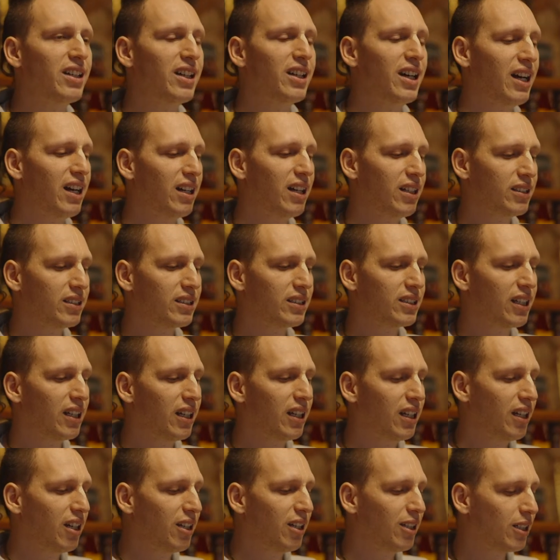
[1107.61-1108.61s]
And
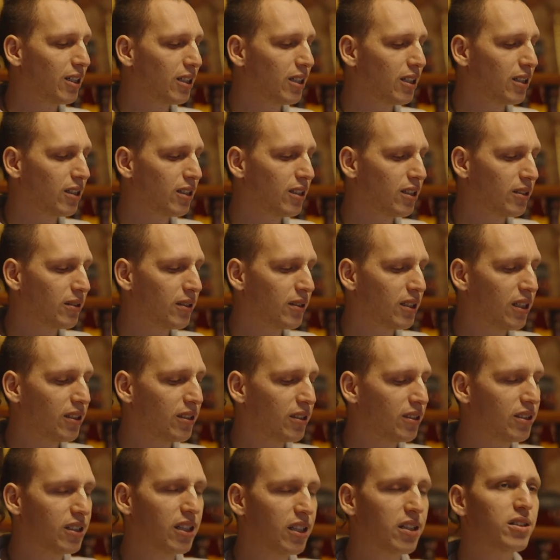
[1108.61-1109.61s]

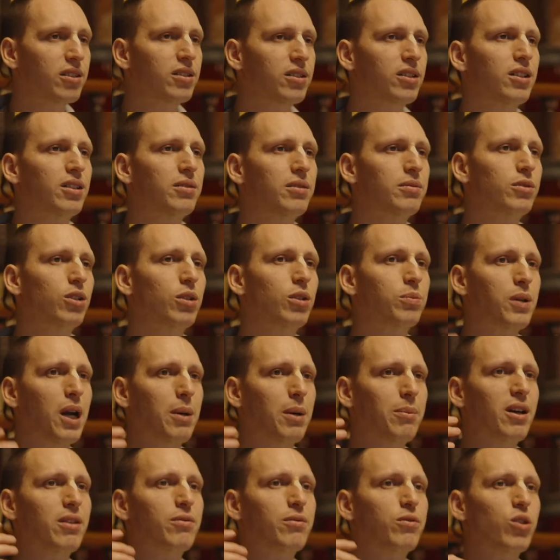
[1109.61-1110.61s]
the Lord
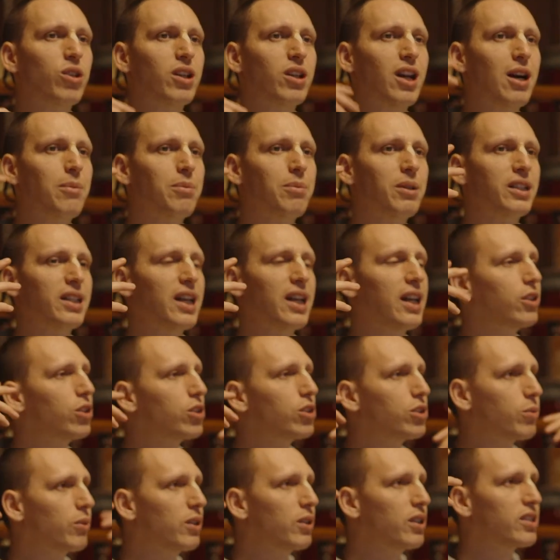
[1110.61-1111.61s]
Brahma woke up and had
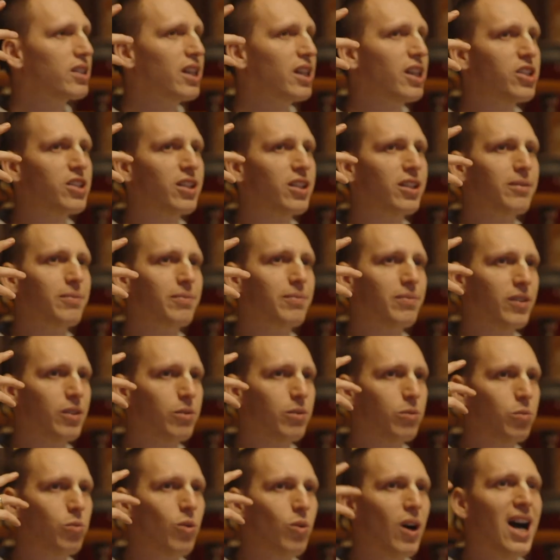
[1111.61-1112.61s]
this realization.
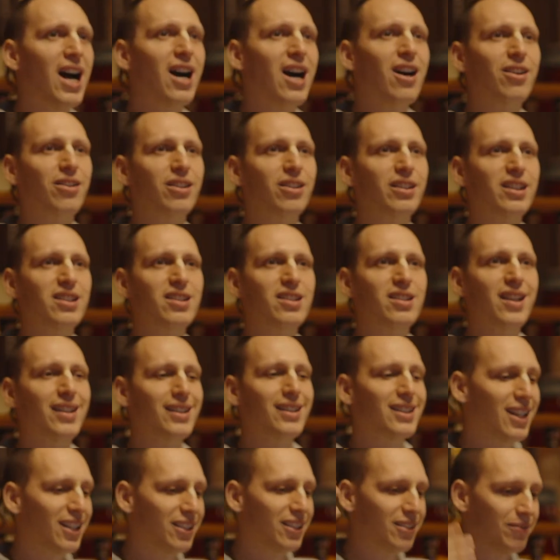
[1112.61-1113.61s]
Wow, it's like
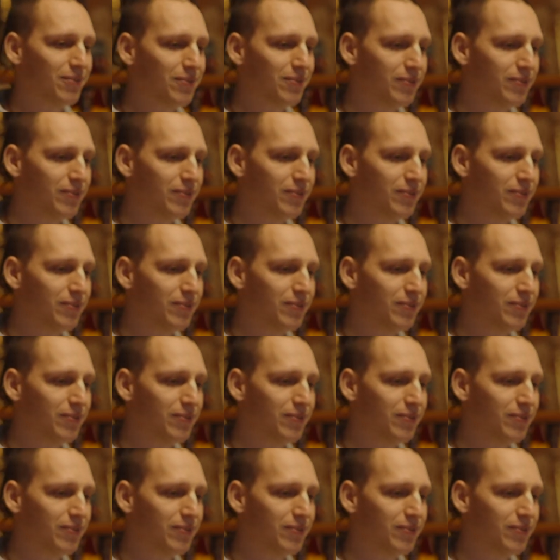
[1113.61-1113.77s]
that.